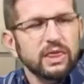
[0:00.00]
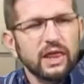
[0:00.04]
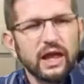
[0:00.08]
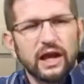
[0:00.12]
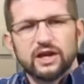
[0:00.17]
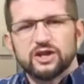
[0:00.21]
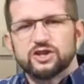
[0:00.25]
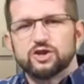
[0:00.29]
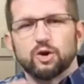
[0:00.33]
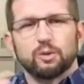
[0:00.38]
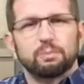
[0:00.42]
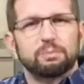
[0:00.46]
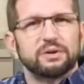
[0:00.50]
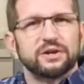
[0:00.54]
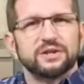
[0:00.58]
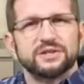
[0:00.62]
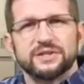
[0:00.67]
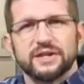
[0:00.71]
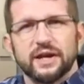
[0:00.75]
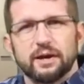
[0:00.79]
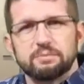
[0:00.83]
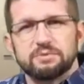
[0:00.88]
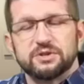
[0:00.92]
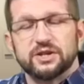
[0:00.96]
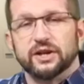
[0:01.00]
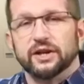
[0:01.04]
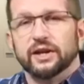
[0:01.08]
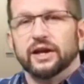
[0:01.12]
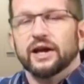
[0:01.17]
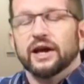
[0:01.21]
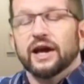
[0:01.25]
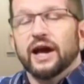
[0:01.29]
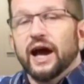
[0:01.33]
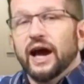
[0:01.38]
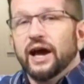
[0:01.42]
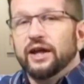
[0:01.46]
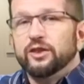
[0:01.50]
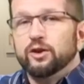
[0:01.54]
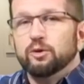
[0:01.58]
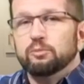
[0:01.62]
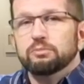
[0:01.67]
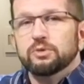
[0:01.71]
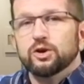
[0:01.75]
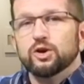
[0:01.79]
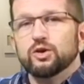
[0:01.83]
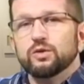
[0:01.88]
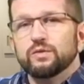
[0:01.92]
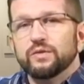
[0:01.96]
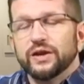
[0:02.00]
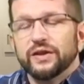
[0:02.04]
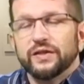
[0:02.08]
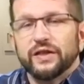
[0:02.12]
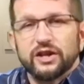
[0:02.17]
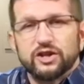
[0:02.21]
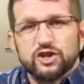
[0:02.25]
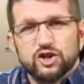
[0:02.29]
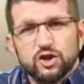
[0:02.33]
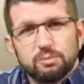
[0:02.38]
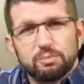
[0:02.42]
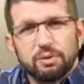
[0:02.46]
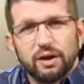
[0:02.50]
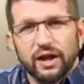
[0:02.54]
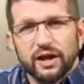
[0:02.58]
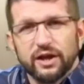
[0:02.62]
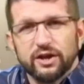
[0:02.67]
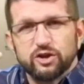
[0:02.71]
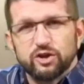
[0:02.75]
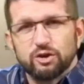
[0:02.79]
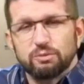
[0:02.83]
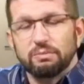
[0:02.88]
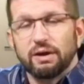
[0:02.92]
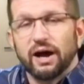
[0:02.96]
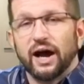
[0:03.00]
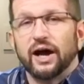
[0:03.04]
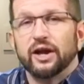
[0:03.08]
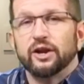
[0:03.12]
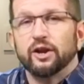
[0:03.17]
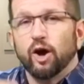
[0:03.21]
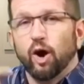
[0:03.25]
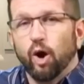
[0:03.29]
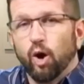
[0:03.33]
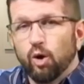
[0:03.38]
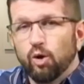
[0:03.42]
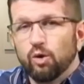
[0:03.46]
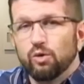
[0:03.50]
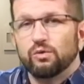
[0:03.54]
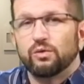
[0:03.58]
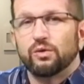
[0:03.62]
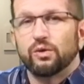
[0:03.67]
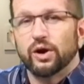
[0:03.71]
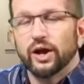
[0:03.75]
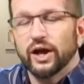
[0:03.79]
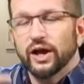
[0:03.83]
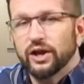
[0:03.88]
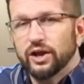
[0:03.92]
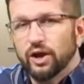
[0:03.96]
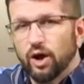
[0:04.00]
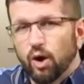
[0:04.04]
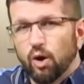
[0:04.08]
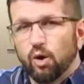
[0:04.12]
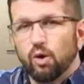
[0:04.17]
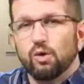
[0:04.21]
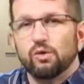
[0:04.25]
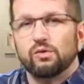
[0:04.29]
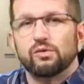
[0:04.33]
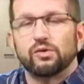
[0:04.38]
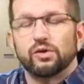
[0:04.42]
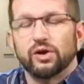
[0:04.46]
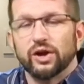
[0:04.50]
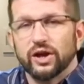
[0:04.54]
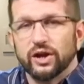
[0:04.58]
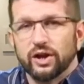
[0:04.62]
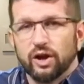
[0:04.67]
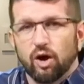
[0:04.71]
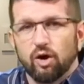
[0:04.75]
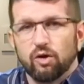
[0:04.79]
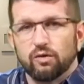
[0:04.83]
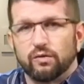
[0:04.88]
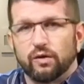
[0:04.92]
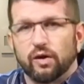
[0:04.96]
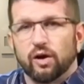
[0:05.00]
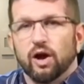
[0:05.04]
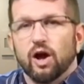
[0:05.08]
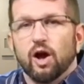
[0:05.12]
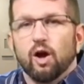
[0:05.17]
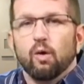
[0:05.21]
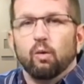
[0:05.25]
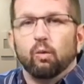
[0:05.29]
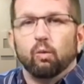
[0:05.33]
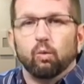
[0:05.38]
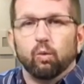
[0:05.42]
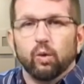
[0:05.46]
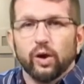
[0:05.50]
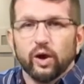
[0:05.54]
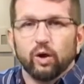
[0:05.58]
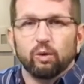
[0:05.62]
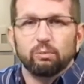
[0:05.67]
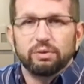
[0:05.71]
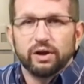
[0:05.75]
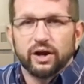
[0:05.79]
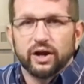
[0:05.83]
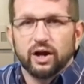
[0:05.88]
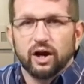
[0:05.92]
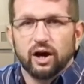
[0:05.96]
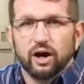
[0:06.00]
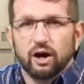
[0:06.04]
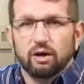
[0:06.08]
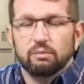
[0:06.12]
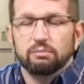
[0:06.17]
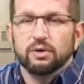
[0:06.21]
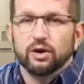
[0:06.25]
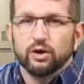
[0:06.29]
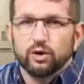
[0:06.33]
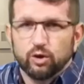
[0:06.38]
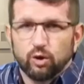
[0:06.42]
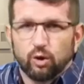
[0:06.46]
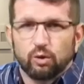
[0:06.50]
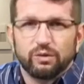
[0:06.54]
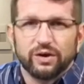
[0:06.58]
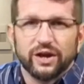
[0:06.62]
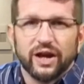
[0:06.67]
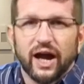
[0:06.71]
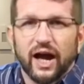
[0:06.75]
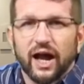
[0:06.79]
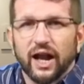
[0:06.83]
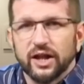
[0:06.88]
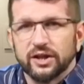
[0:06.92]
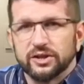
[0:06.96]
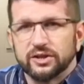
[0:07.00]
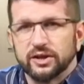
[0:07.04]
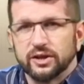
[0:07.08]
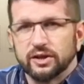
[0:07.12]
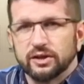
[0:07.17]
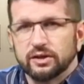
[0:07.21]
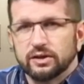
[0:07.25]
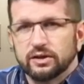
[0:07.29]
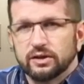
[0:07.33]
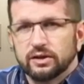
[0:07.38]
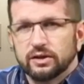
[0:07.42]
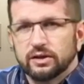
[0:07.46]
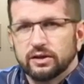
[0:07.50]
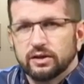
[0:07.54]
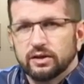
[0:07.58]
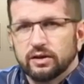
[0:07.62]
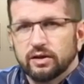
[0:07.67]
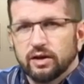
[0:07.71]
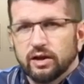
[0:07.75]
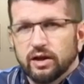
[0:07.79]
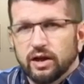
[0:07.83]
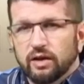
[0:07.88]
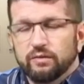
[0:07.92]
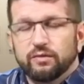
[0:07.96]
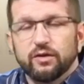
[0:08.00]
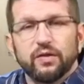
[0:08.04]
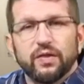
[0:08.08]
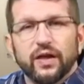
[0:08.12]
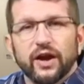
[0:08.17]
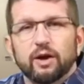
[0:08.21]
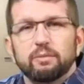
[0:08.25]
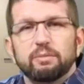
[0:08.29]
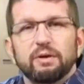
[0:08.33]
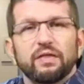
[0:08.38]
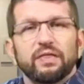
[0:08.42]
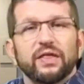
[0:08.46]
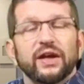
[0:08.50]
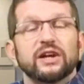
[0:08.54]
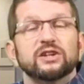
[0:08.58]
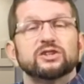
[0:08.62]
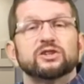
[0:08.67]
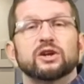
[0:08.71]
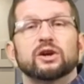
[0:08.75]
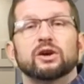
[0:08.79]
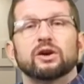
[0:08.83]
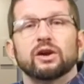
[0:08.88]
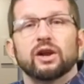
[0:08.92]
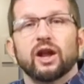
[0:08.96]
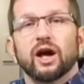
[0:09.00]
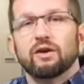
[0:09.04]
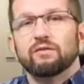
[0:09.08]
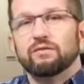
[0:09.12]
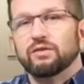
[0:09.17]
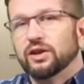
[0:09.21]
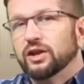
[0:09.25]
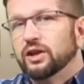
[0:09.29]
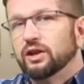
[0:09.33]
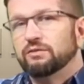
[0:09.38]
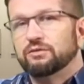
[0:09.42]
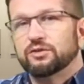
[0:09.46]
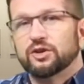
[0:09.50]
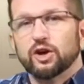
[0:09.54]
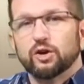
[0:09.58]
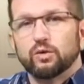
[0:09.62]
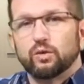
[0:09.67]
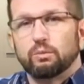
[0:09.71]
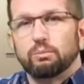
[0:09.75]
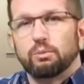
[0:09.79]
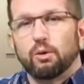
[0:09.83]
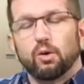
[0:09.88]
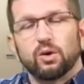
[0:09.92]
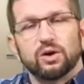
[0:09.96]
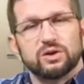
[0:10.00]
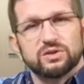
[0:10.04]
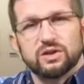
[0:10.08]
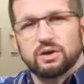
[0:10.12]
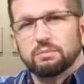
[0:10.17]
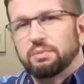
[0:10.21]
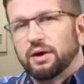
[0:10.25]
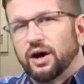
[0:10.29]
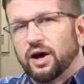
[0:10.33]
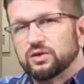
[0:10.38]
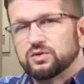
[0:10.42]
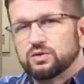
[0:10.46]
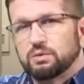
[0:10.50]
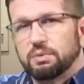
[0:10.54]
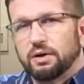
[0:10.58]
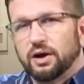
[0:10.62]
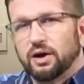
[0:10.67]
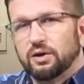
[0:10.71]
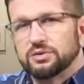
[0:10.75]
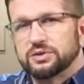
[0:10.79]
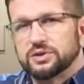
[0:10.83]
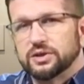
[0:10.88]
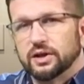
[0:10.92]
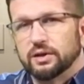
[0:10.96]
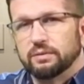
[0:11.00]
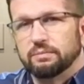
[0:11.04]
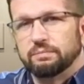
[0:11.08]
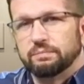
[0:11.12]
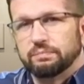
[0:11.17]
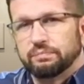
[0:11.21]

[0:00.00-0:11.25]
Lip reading: it's your perception. And the movie that you play in your mind over and over and over will become your reality. If you think about things that are lovely and of good report, as the Apostle Paul said,